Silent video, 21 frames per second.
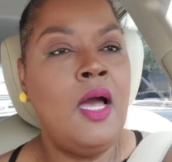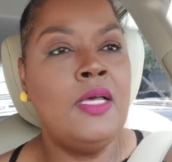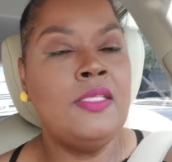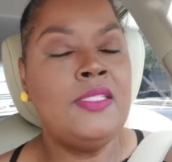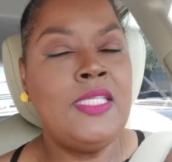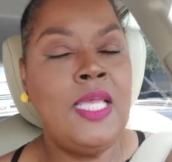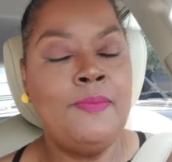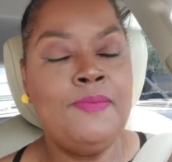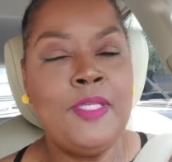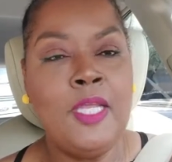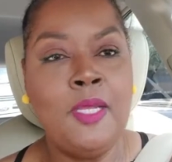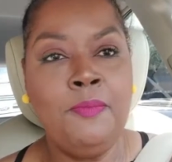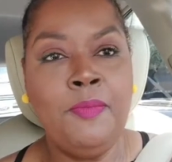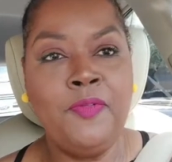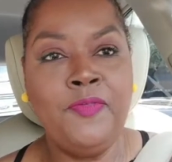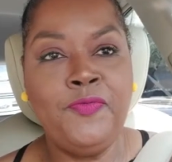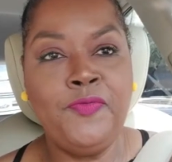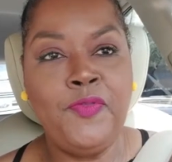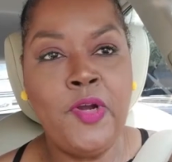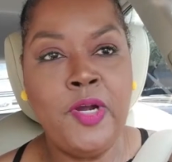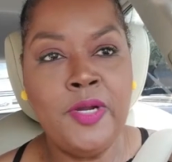September
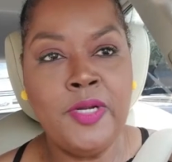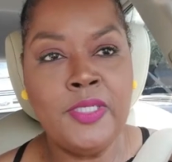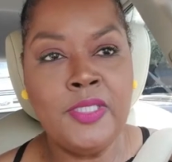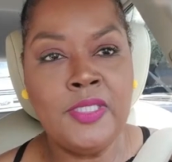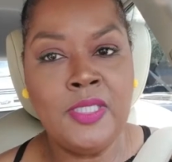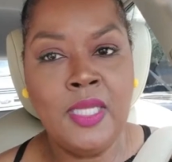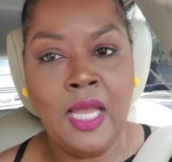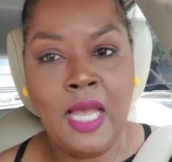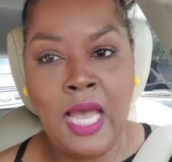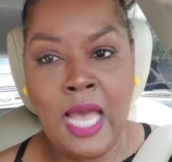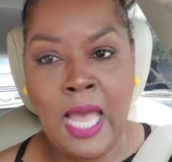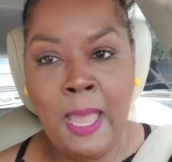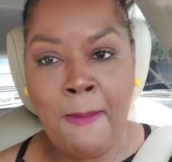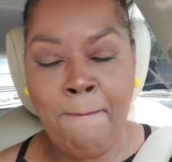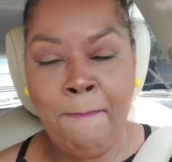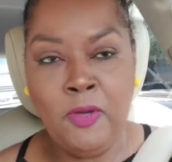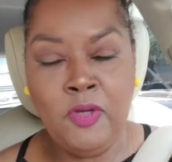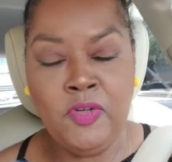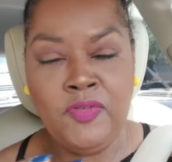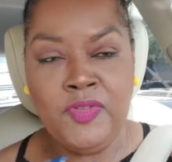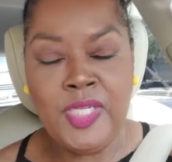1st, I
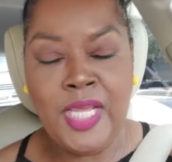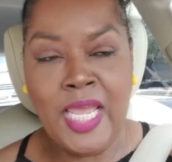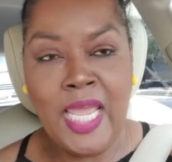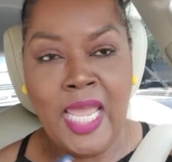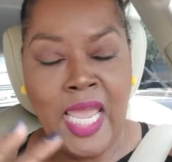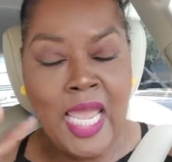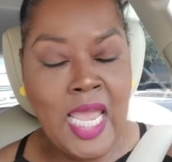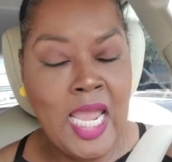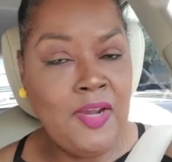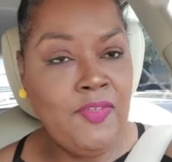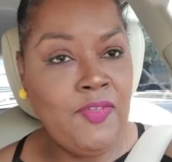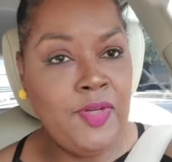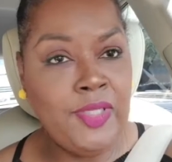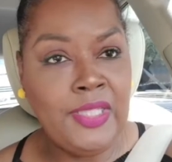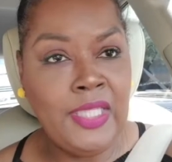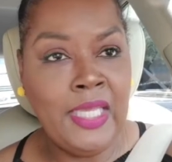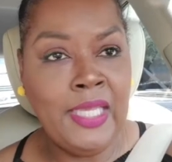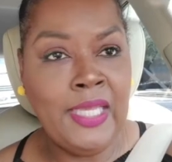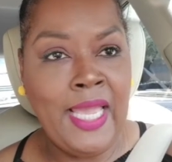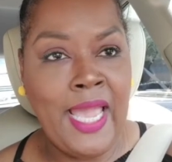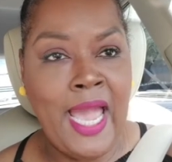moved
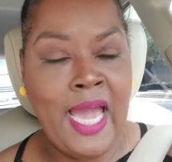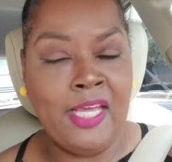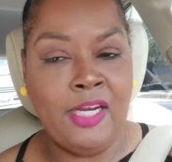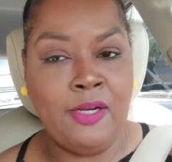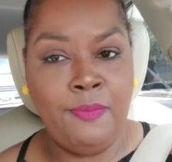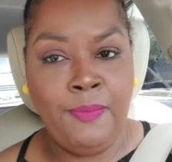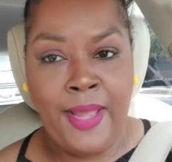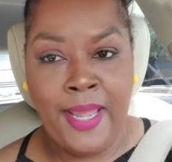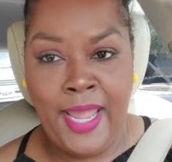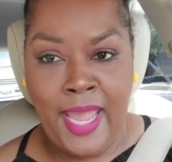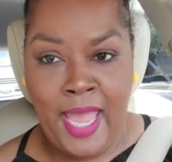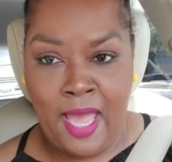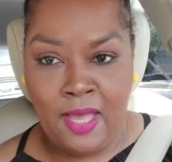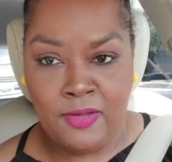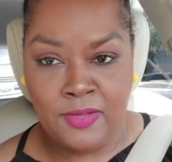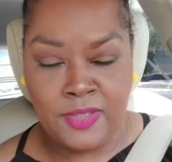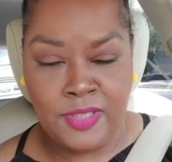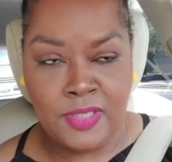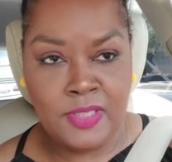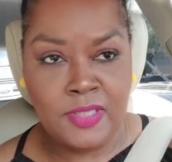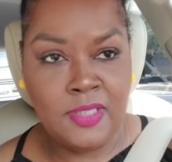everything out of my
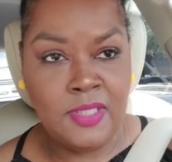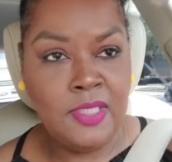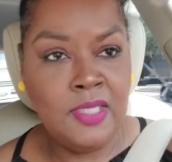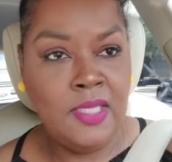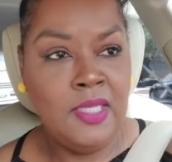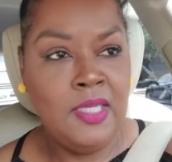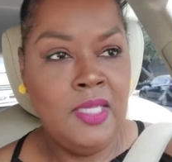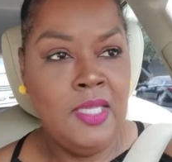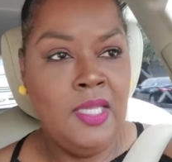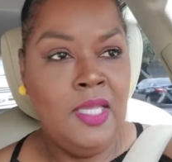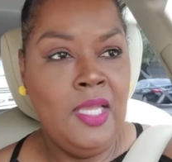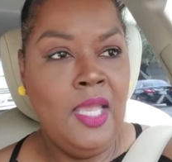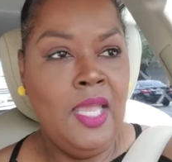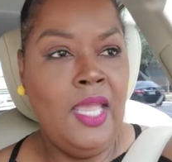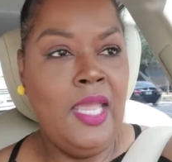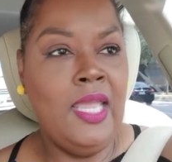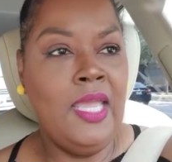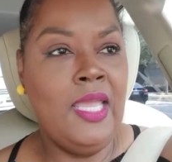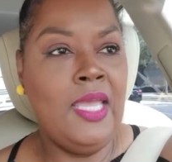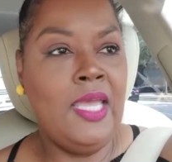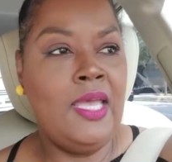house.
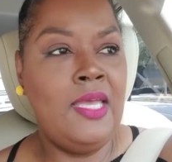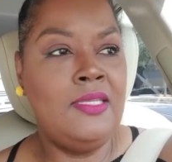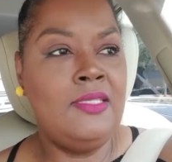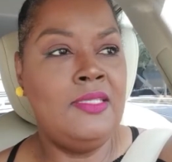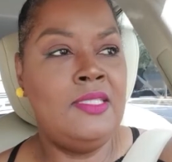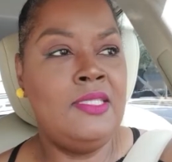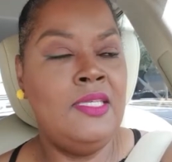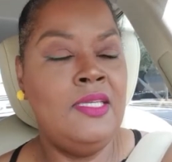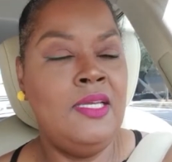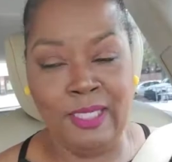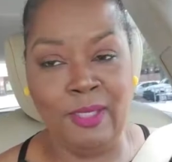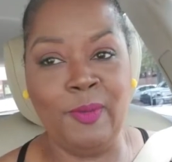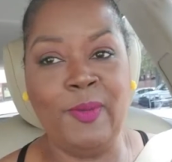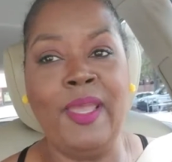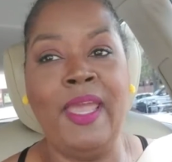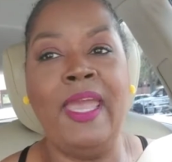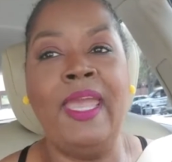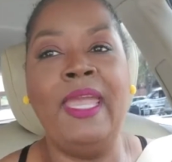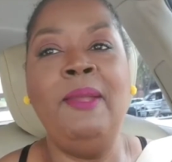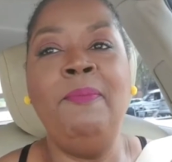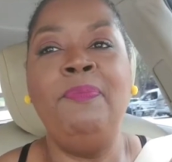And,
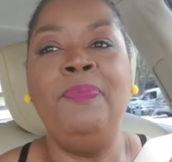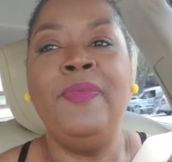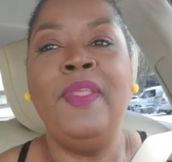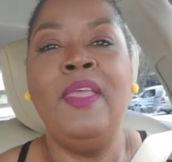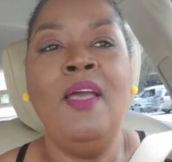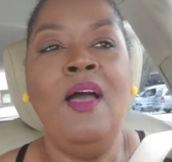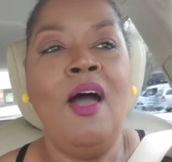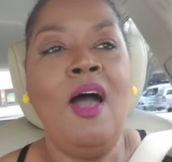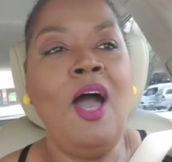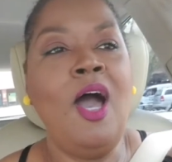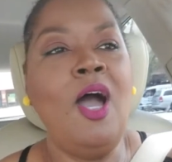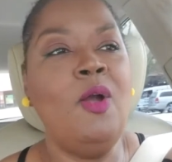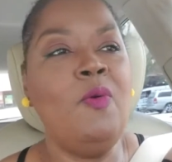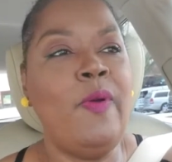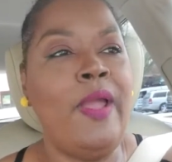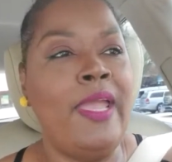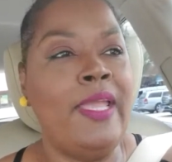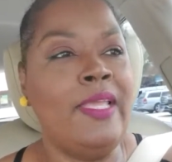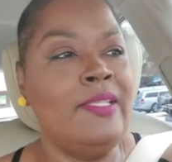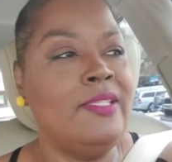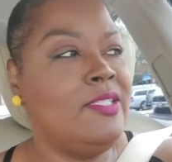okay, all
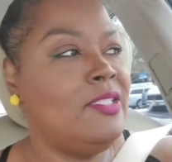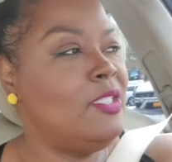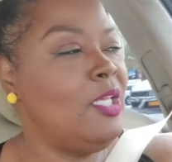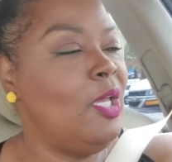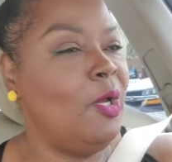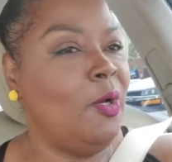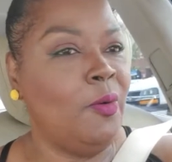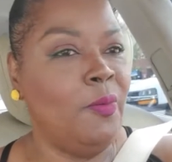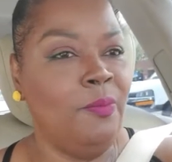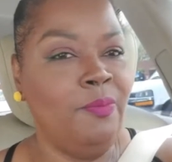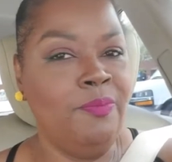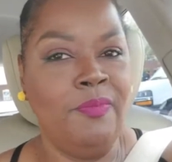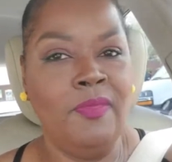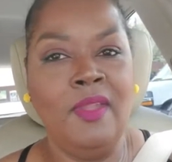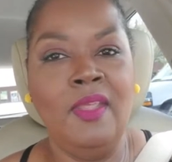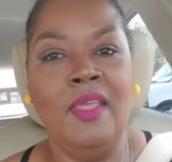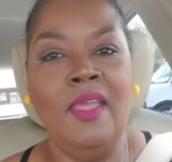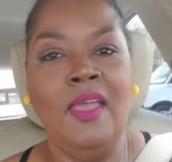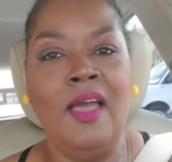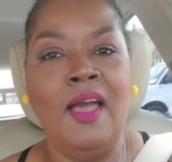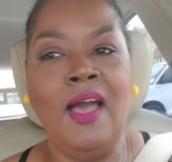right, so
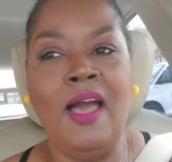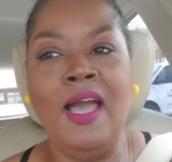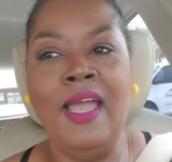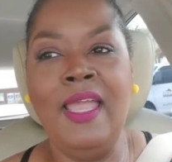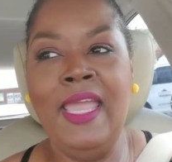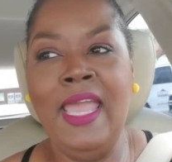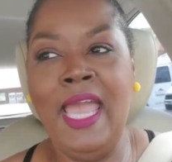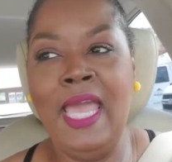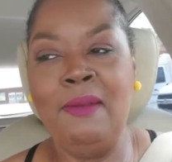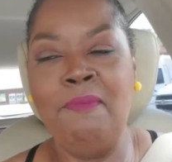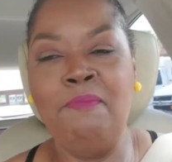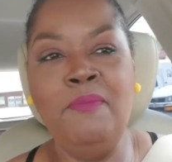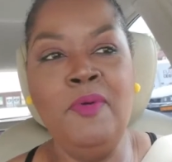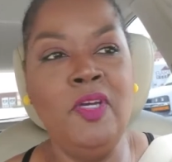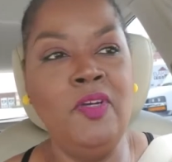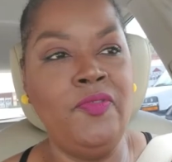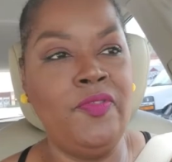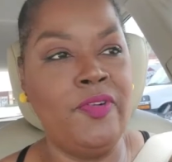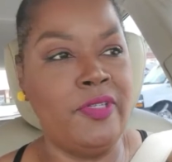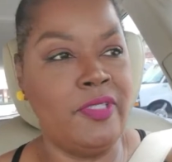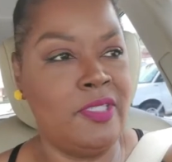I had
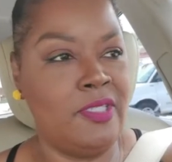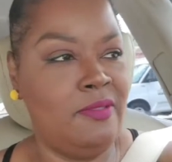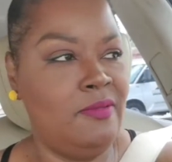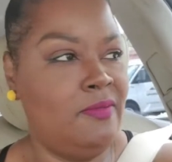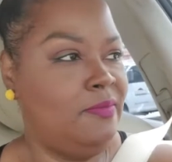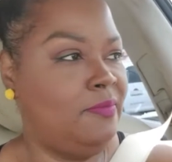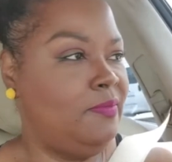movers.